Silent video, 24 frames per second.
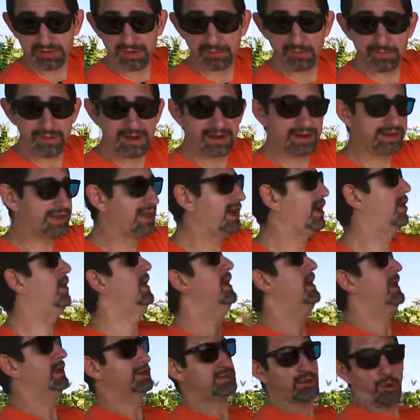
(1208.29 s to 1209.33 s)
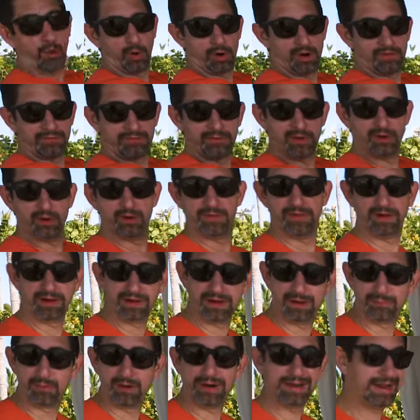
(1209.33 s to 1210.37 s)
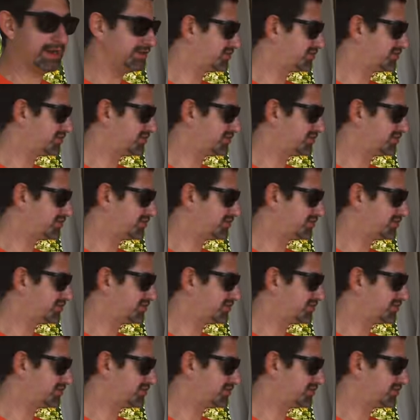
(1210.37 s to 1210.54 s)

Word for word: with them a minute ago to order food. They're gonna bring